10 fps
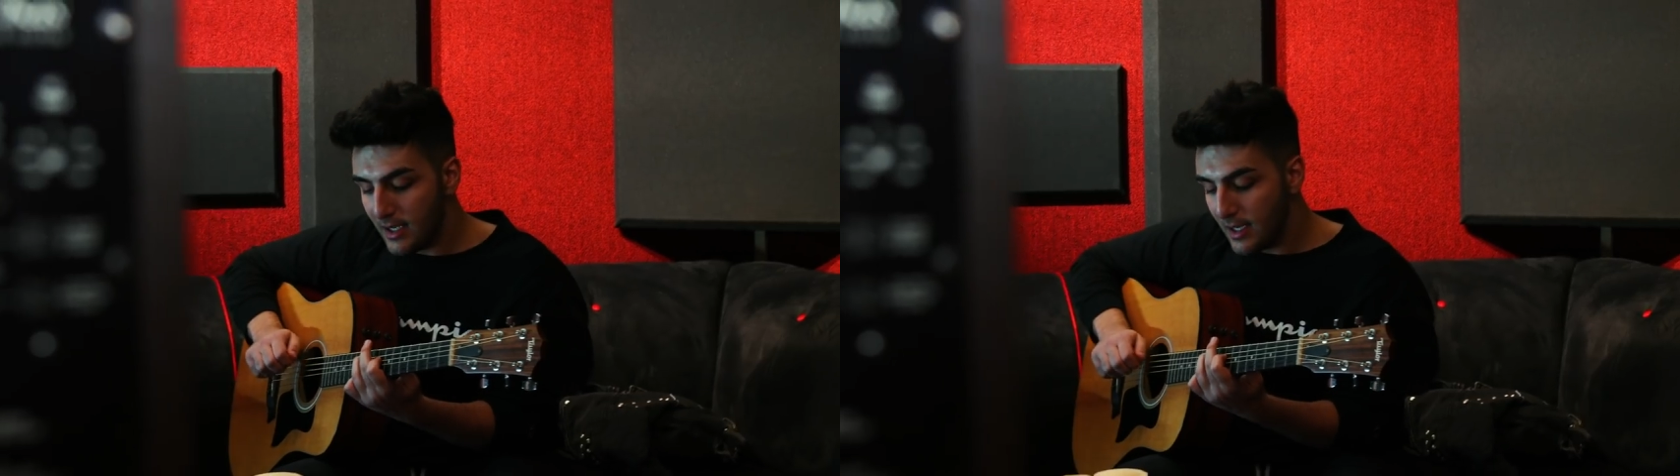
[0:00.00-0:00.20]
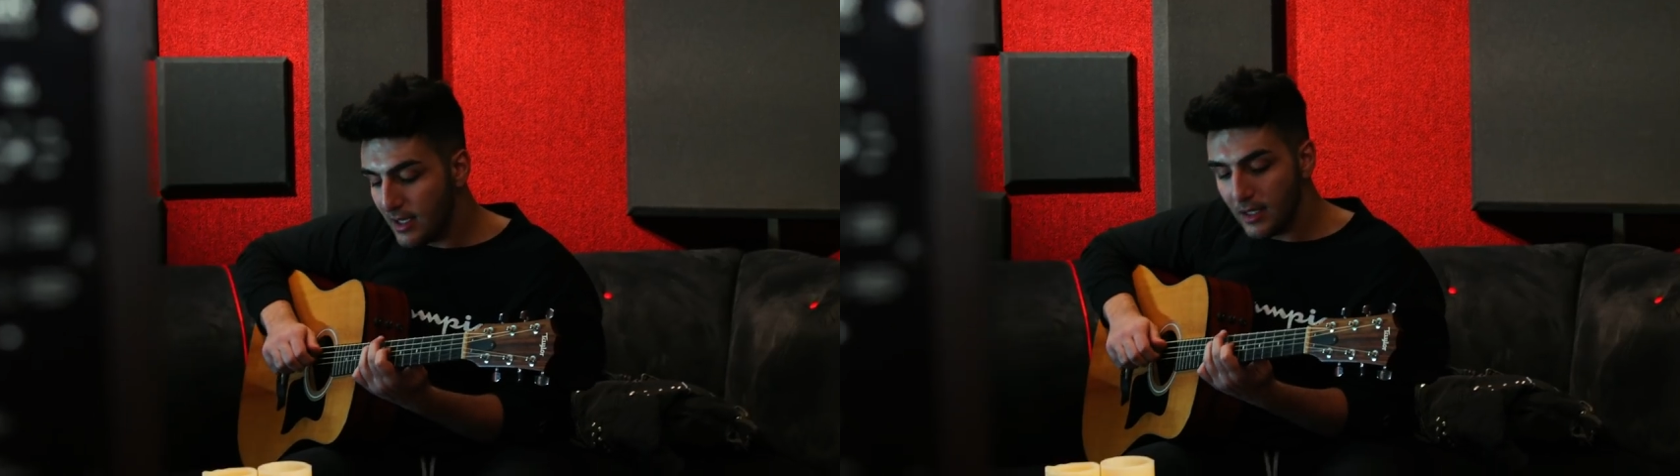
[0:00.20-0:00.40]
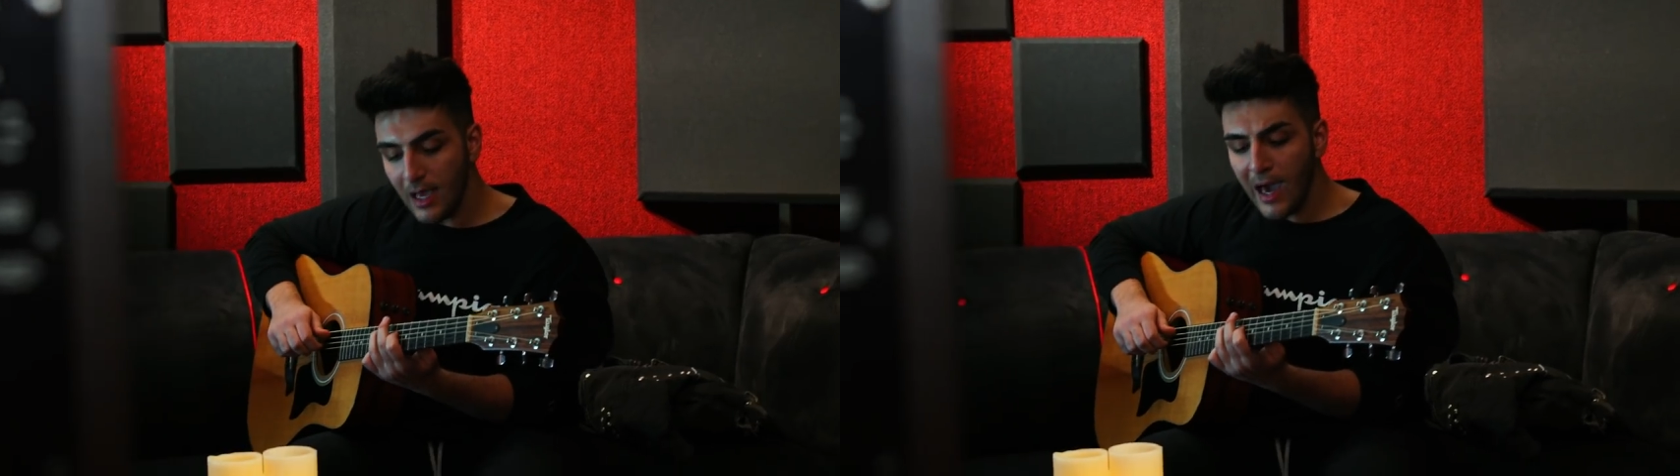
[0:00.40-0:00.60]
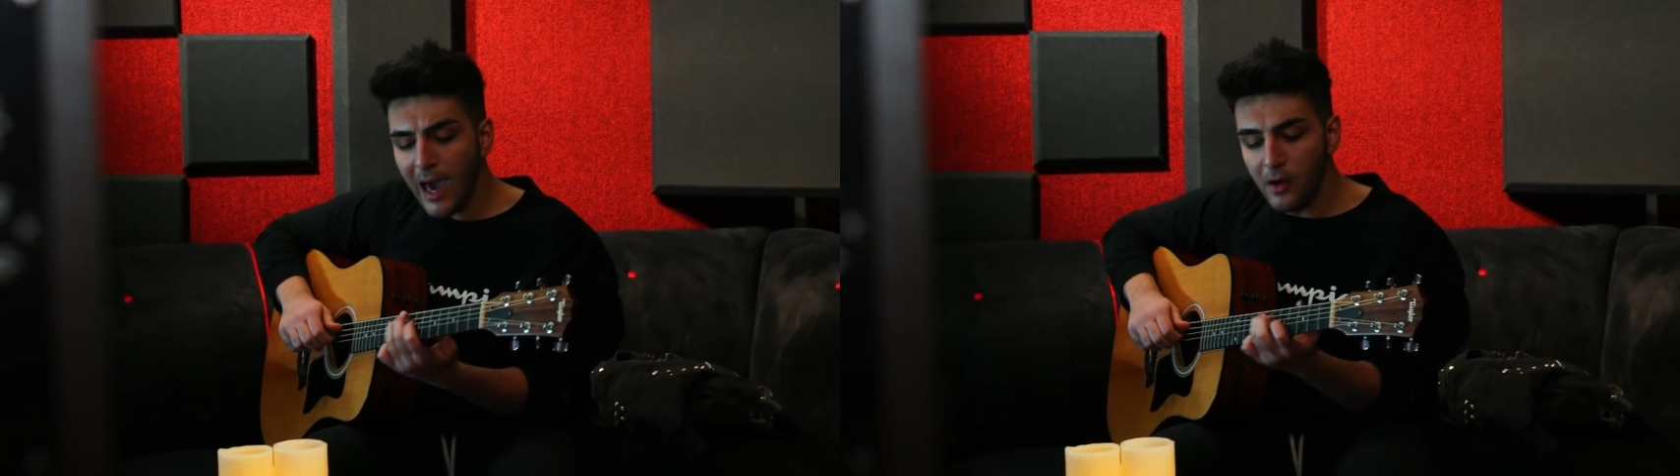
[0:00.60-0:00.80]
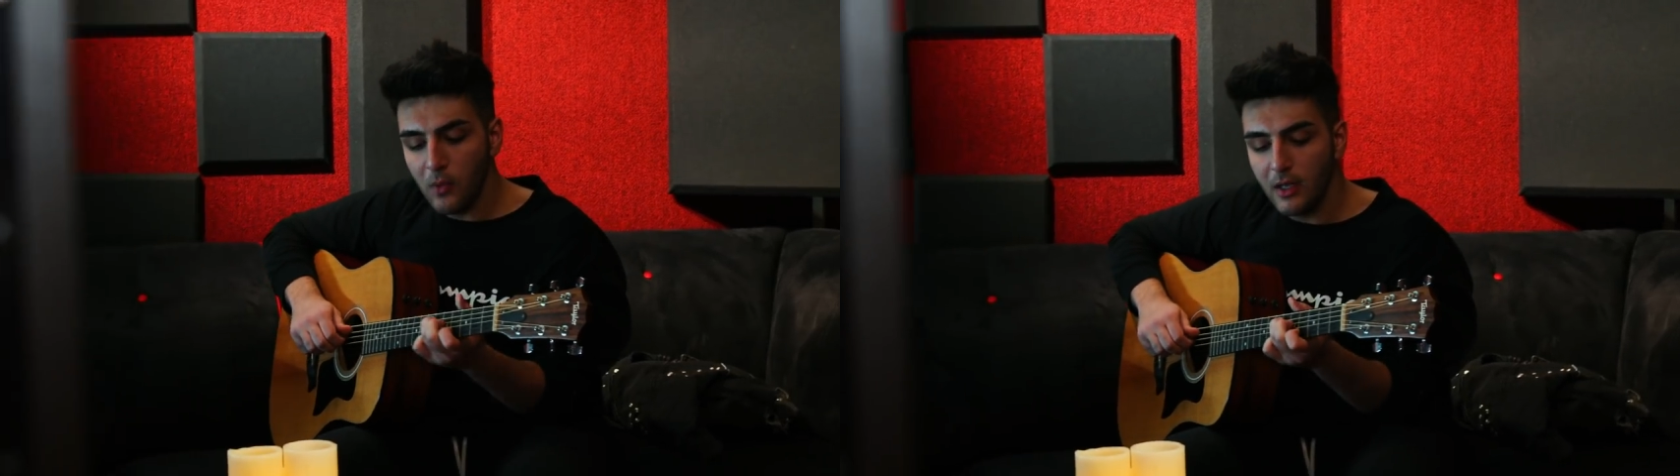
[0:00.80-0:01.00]
people could
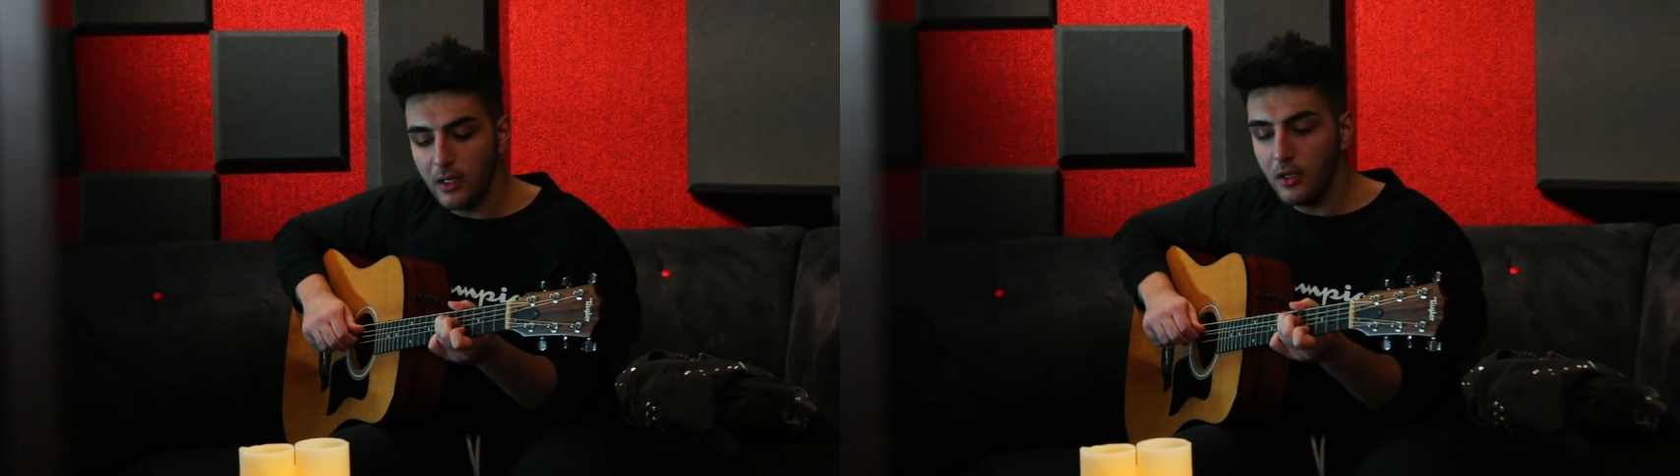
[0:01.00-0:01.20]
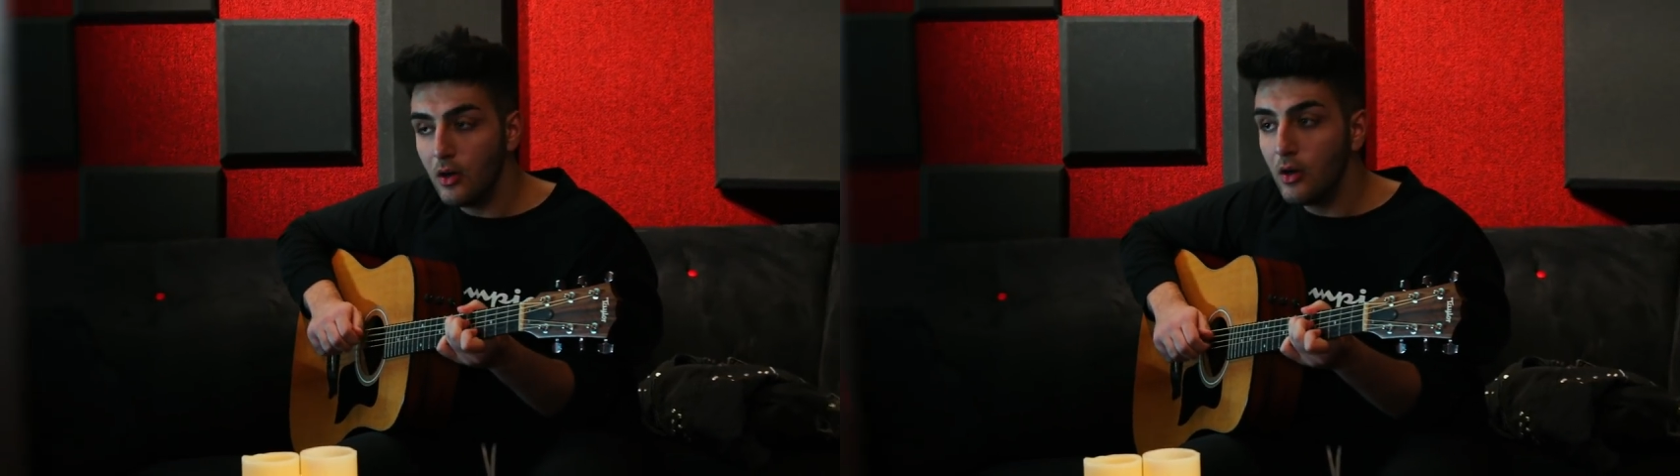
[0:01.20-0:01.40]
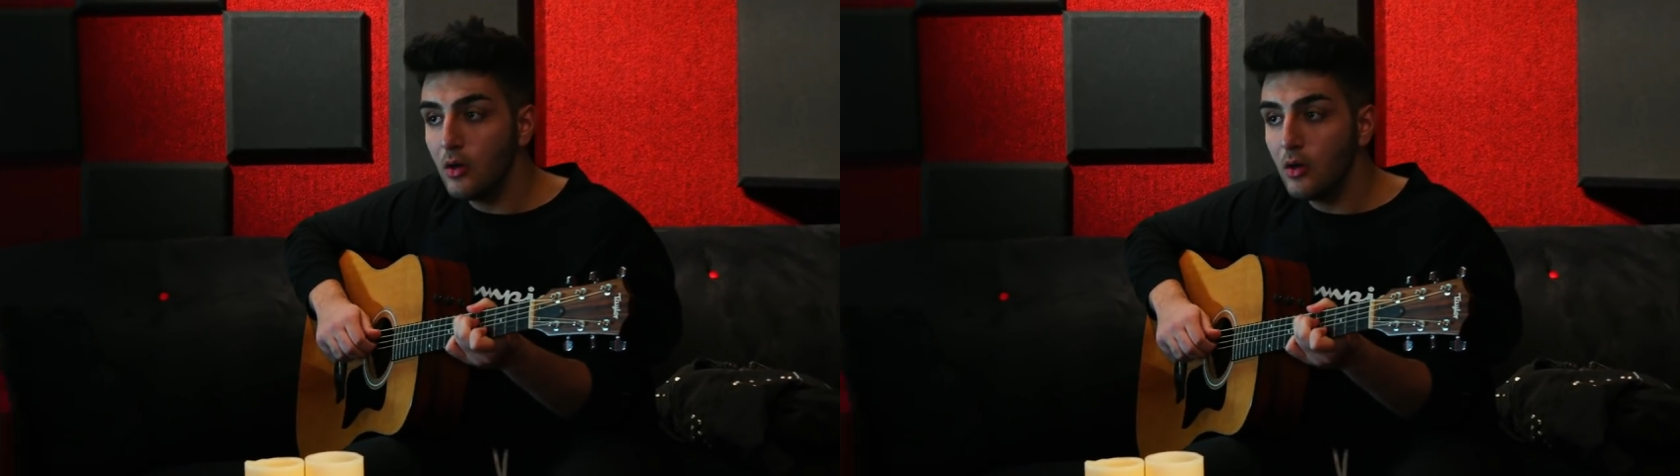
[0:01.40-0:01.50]
relate to and something